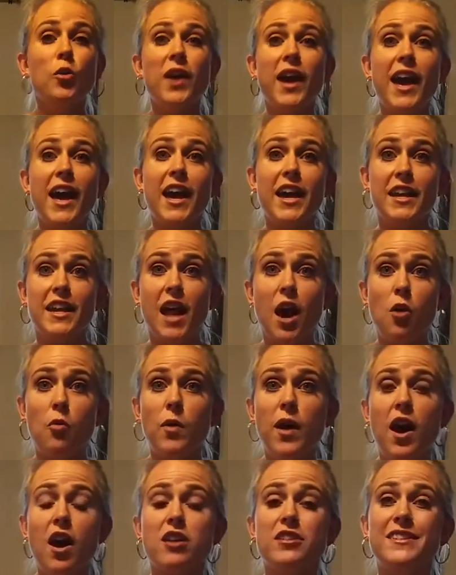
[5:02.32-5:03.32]
Okay, now
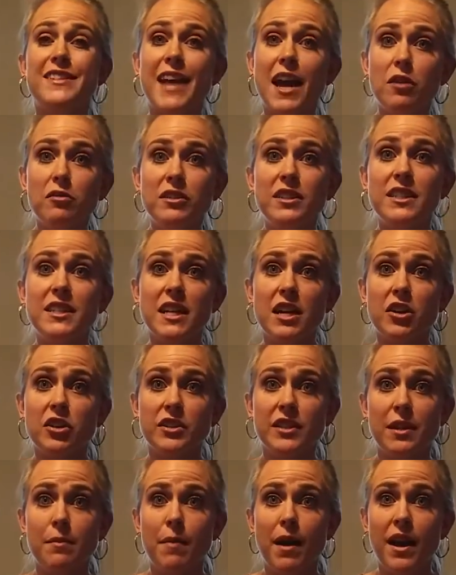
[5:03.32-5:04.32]
we are
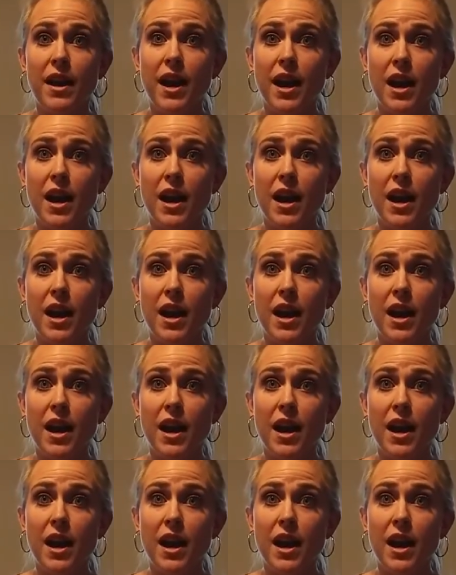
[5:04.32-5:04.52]
downstairs in my